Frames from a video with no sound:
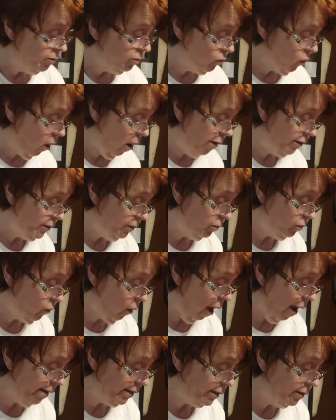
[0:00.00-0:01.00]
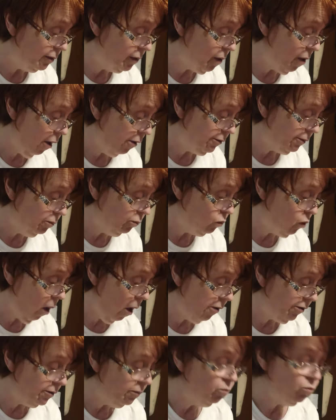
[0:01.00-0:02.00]
You can use the garnish
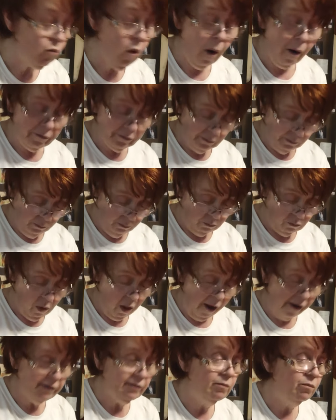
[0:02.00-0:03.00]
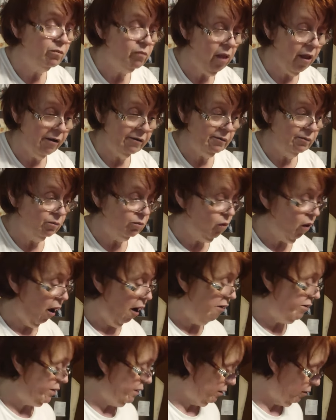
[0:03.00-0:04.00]
over and over again. I
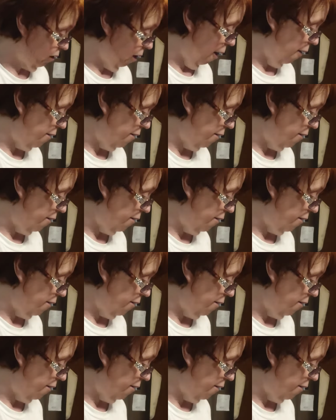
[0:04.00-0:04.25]
like it.